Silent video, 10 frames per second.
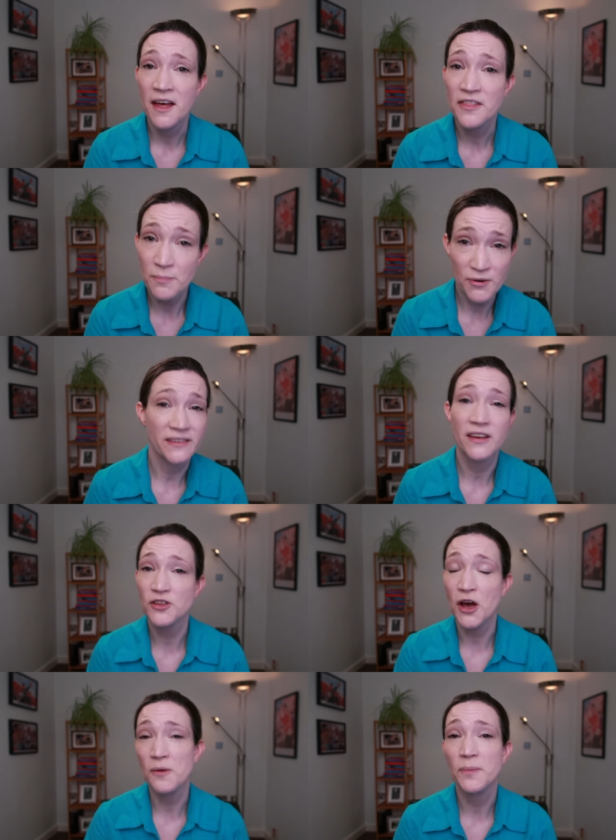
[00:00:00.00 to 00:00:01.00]
the
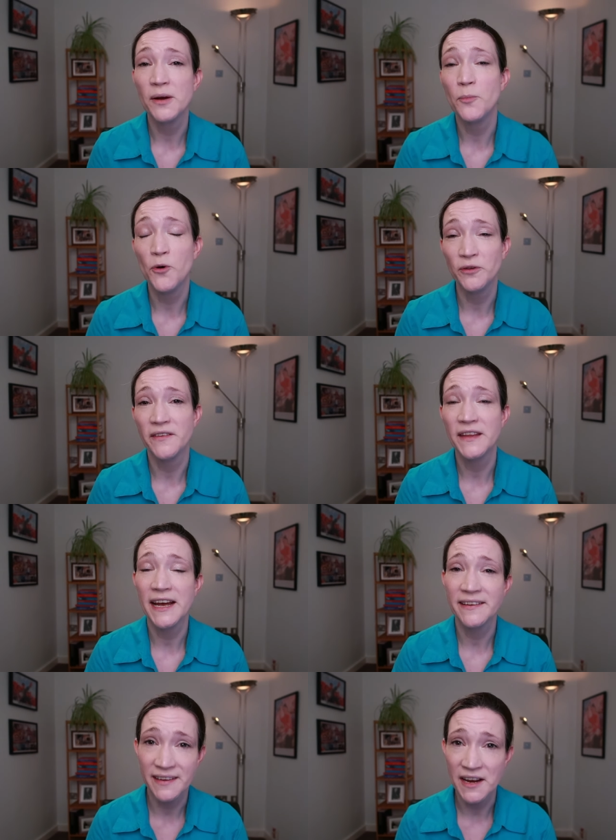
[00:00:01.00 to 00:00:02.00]
British Opium Wars in the
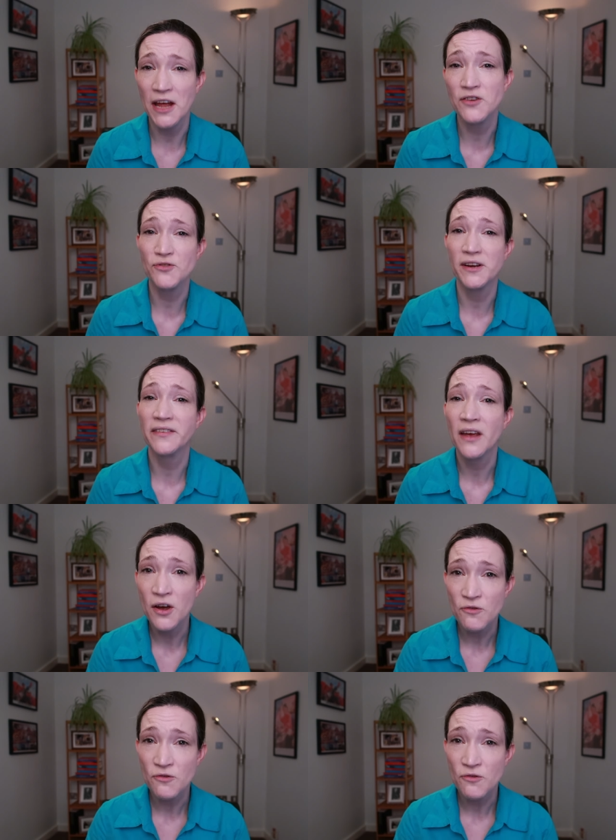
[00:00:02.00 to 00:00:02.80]
1800s,